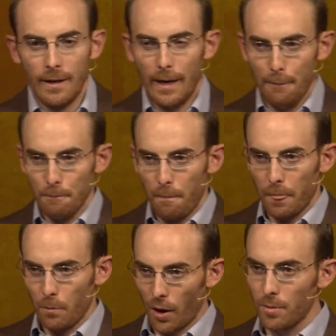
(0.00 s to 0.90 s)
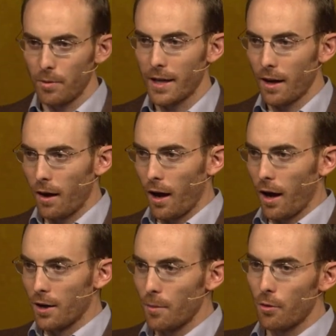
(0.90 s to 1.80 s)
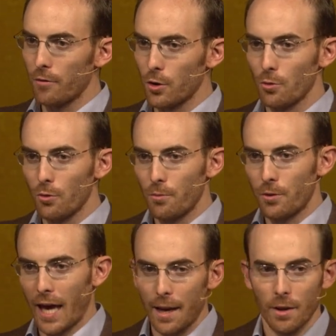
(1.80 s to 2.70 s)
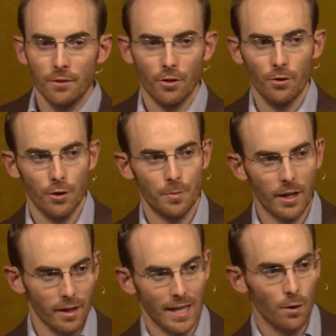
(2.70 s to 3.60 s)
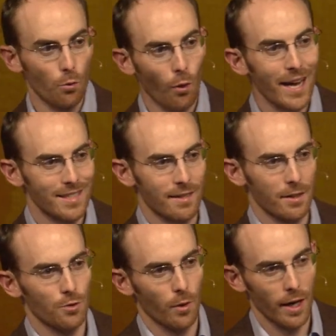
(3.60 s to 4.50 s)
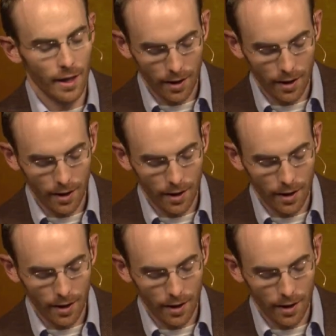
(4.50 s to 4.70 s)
Um, probably a number of you came into Lewis because he writes this way.